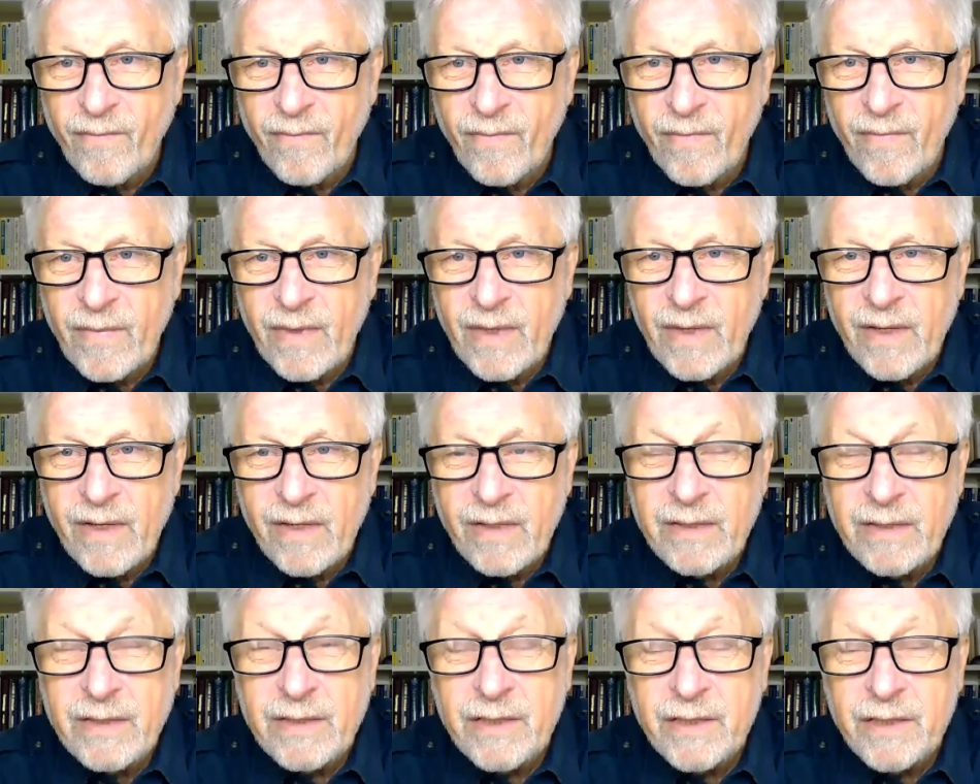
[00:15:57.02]
And uh,
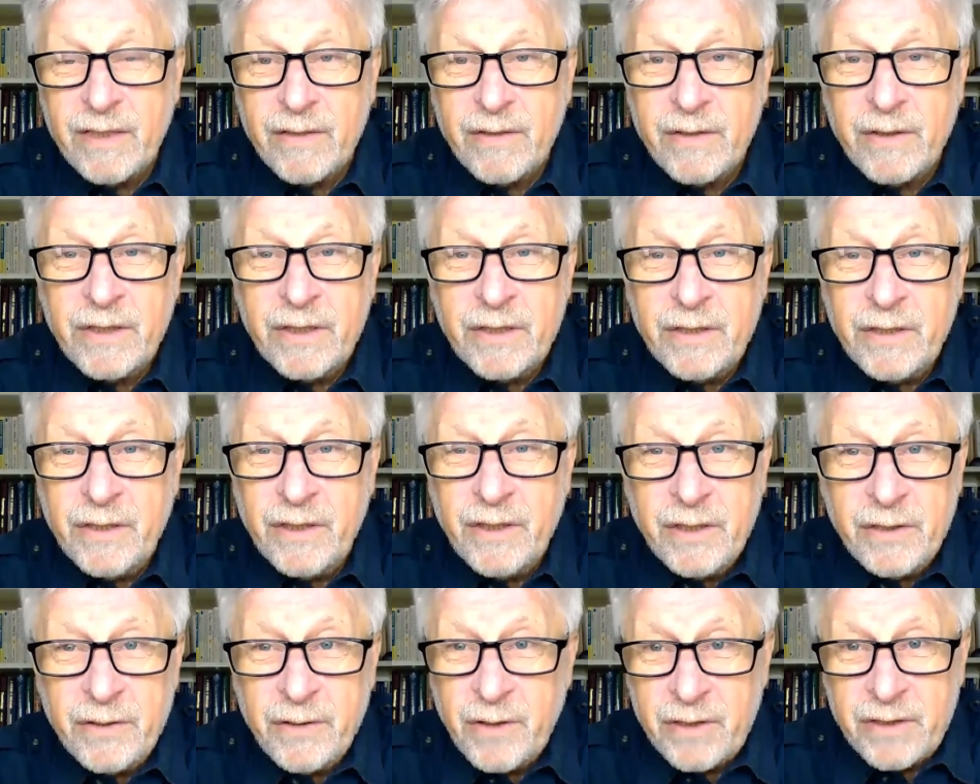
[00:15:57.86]
you, you need to
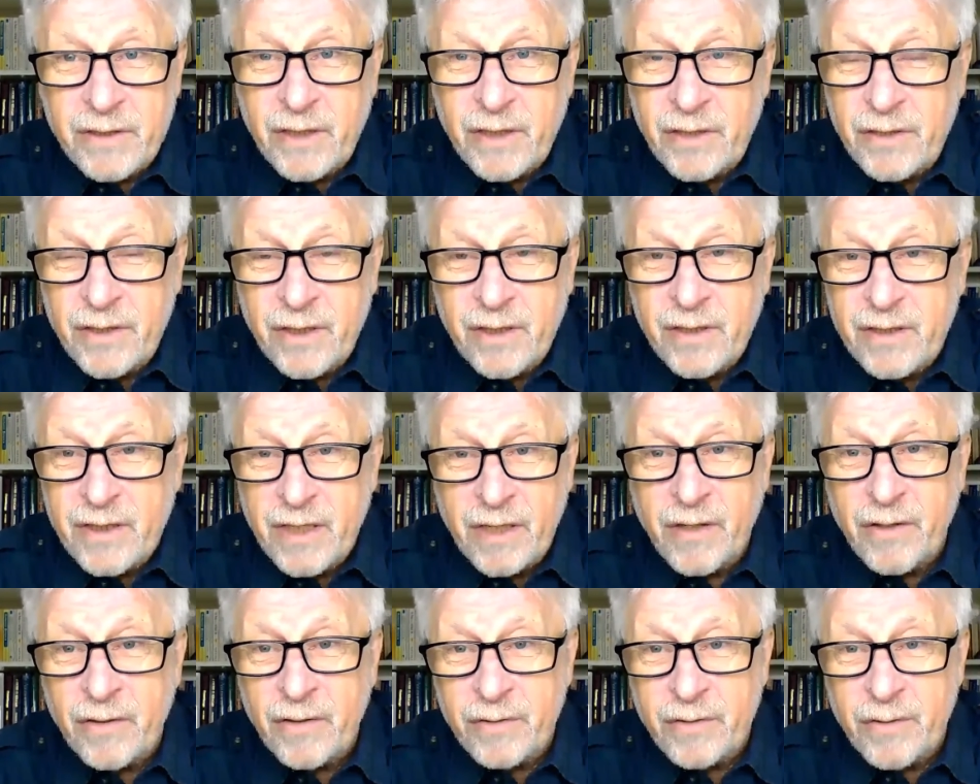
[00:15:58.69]
essentially take
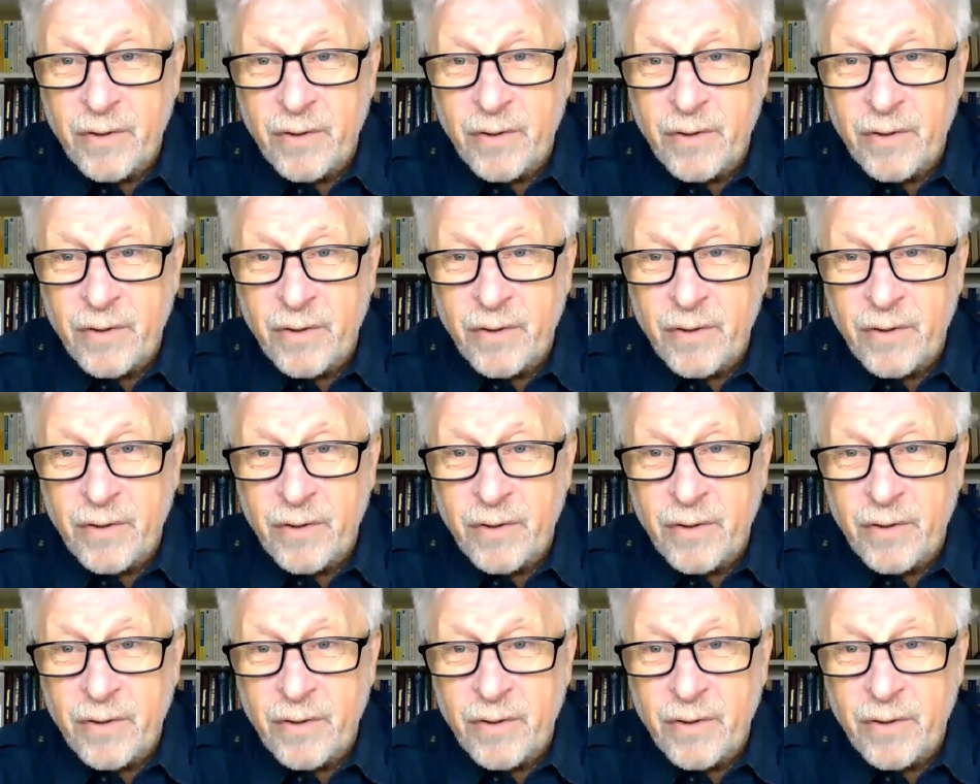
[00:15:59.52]
control.